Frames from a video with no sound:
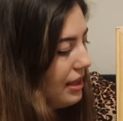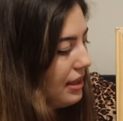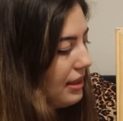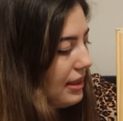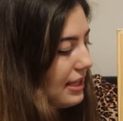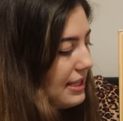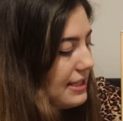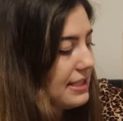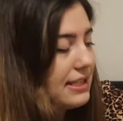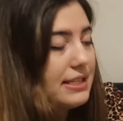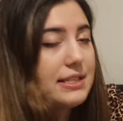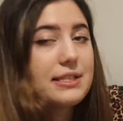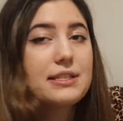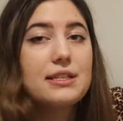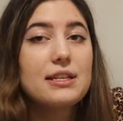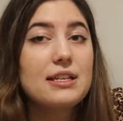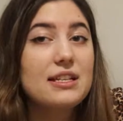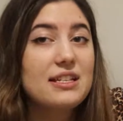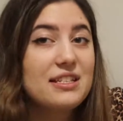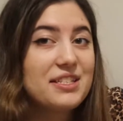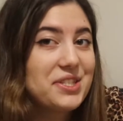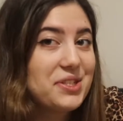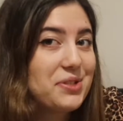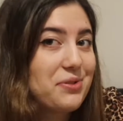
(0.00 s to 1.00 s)
This is
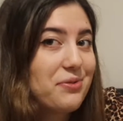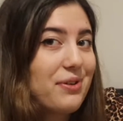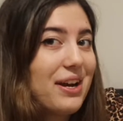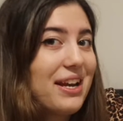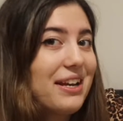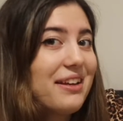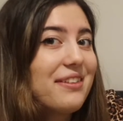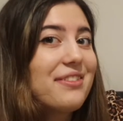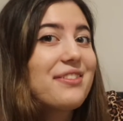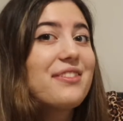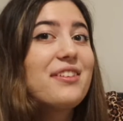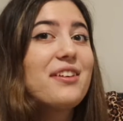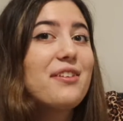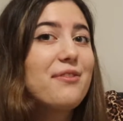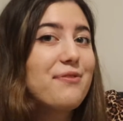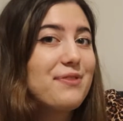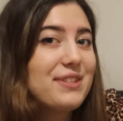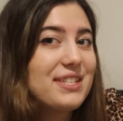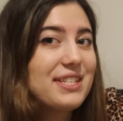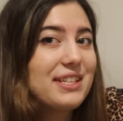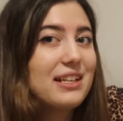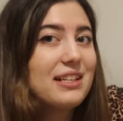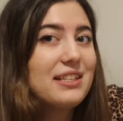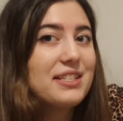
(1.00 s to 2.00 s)
strength,
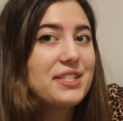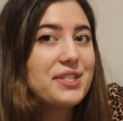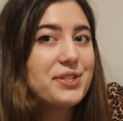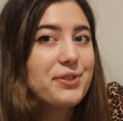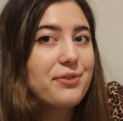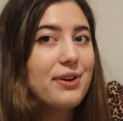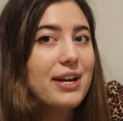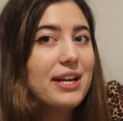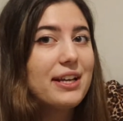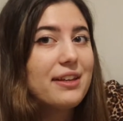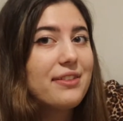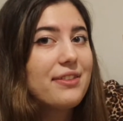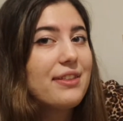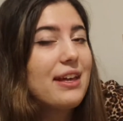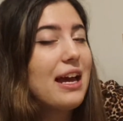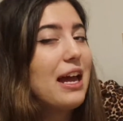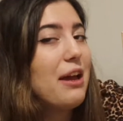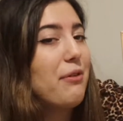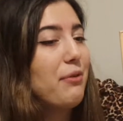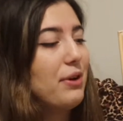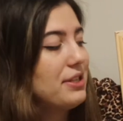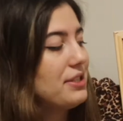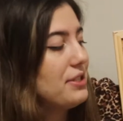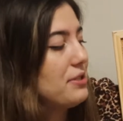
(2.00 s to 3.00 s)
physical strength.
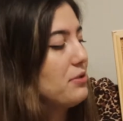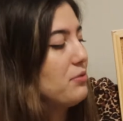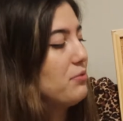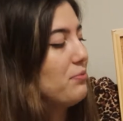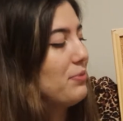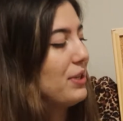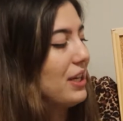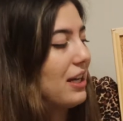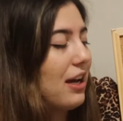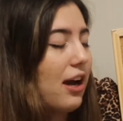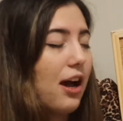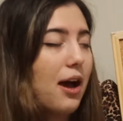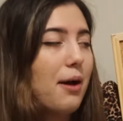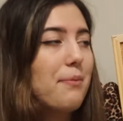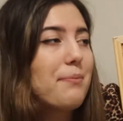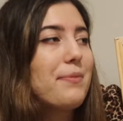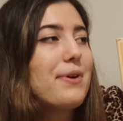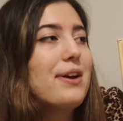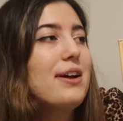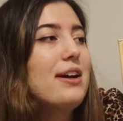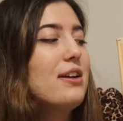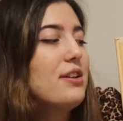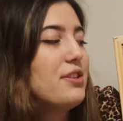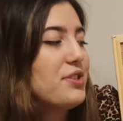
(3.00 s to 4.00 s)
I want to become
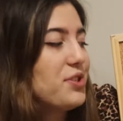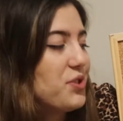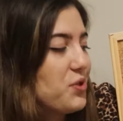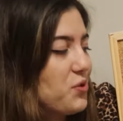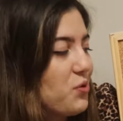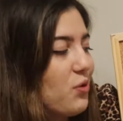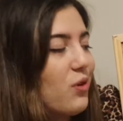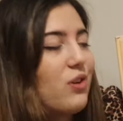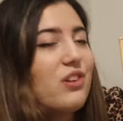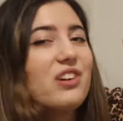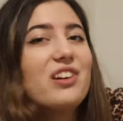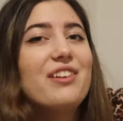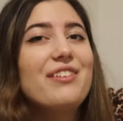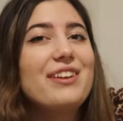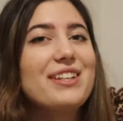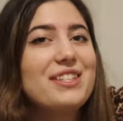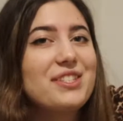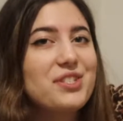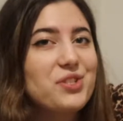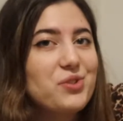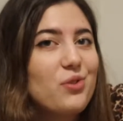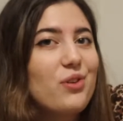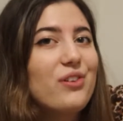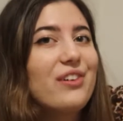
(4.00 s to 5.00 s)
stronger and
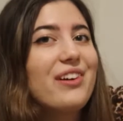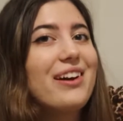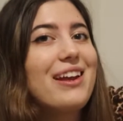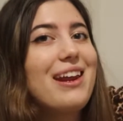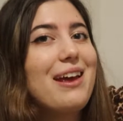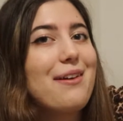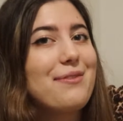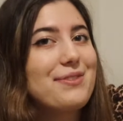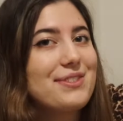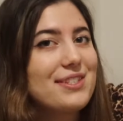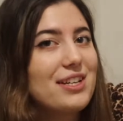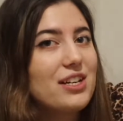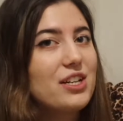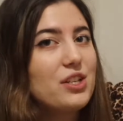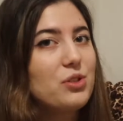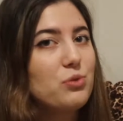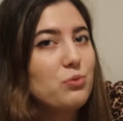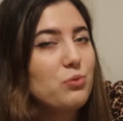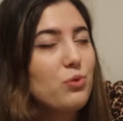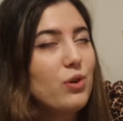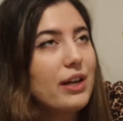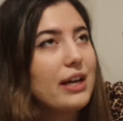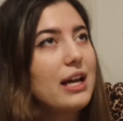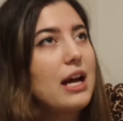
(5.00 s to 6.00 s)
stronger, and I've started to
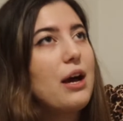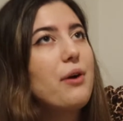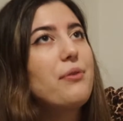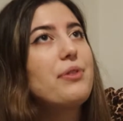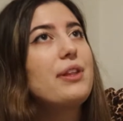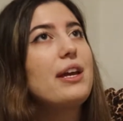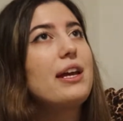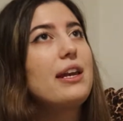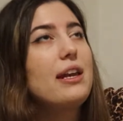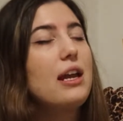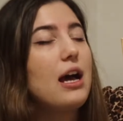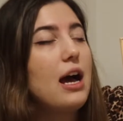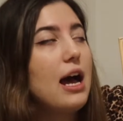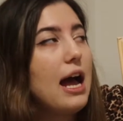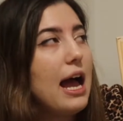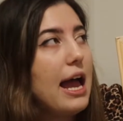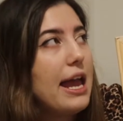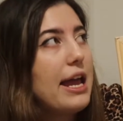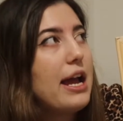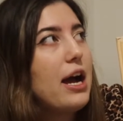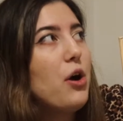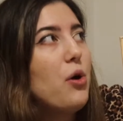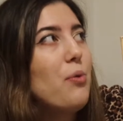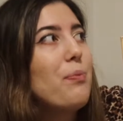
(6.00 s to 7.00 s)
work out, and I
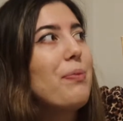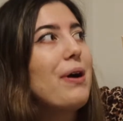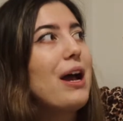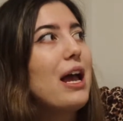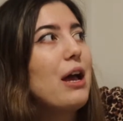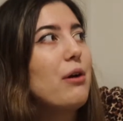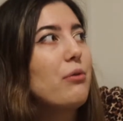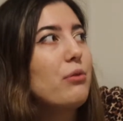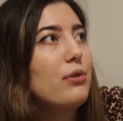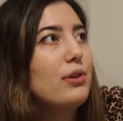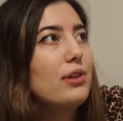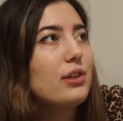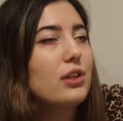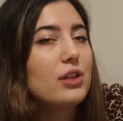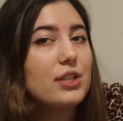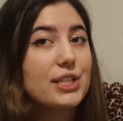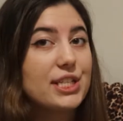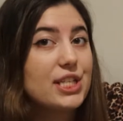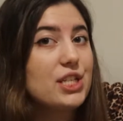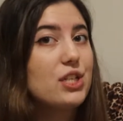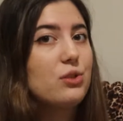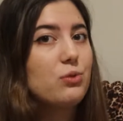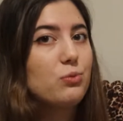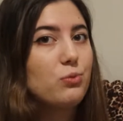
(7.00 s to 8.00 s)
hope I will
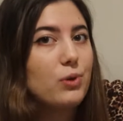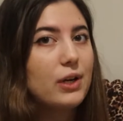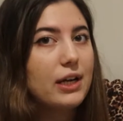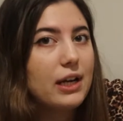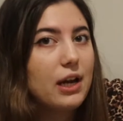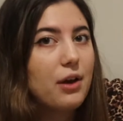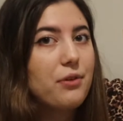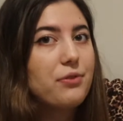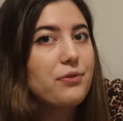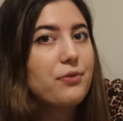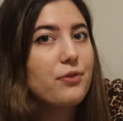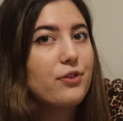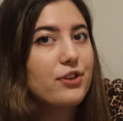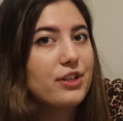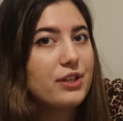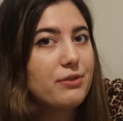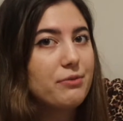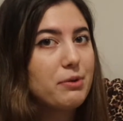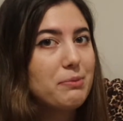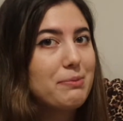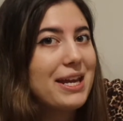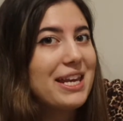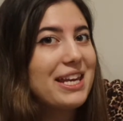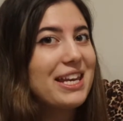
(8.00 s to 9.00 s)
continue to work out for the
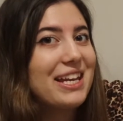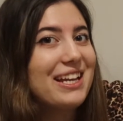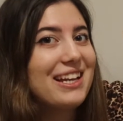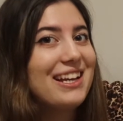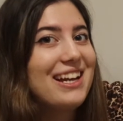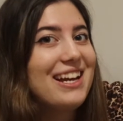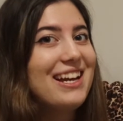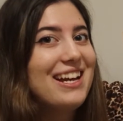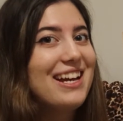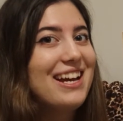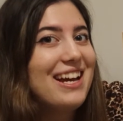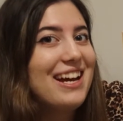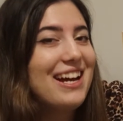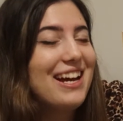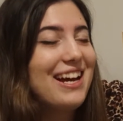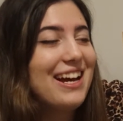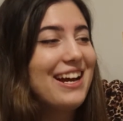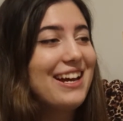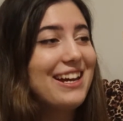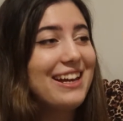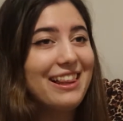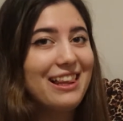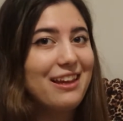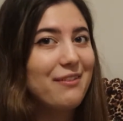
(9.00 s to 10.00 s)
remaining
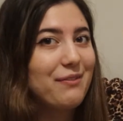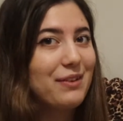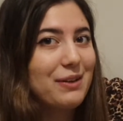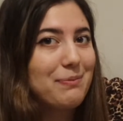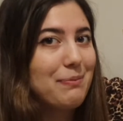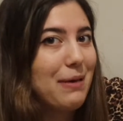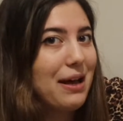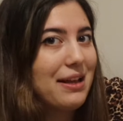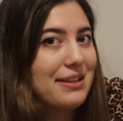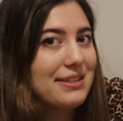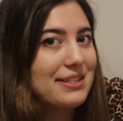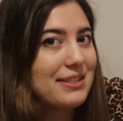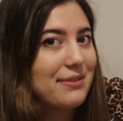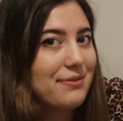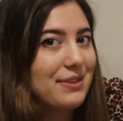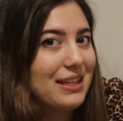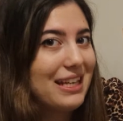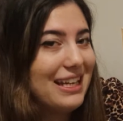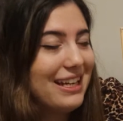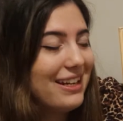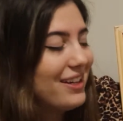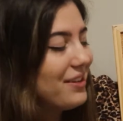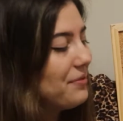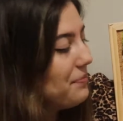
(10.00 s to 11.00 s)
11 months of the
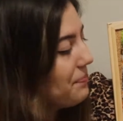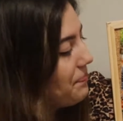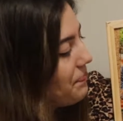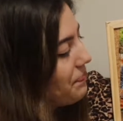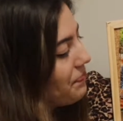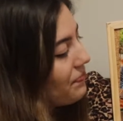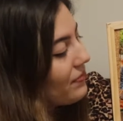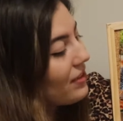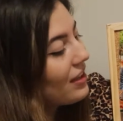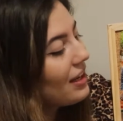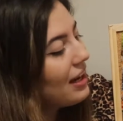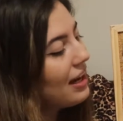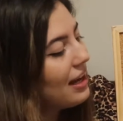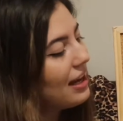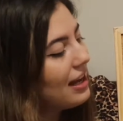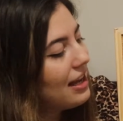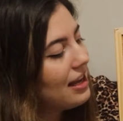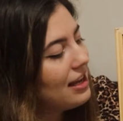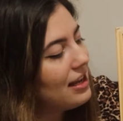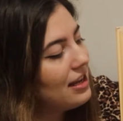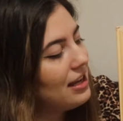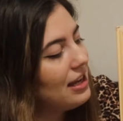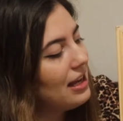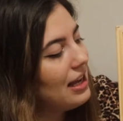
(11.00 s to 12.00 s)
year.
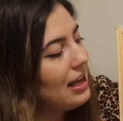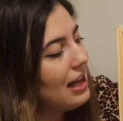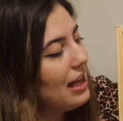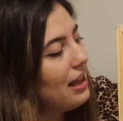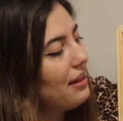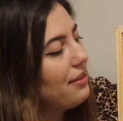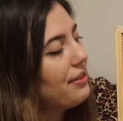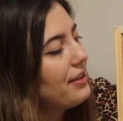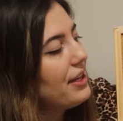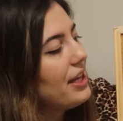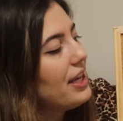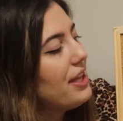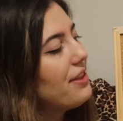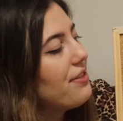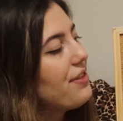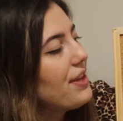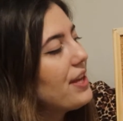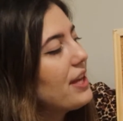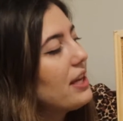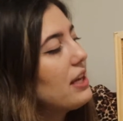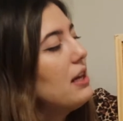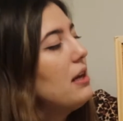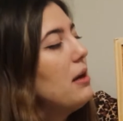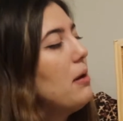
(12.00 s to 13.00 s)
Healthy
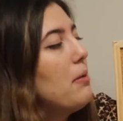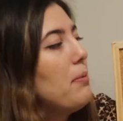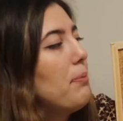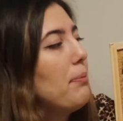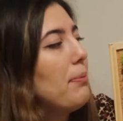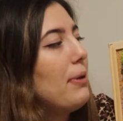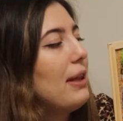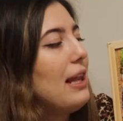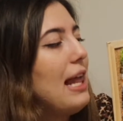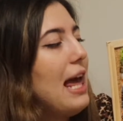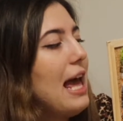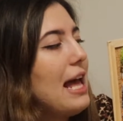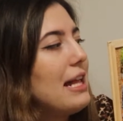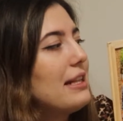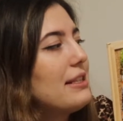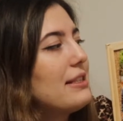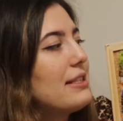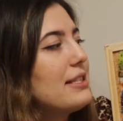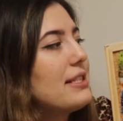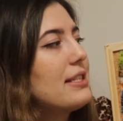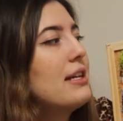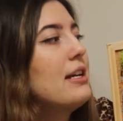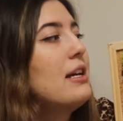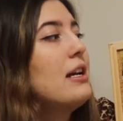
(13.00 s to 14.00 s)
eating,
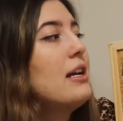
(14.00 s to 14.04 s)
plans.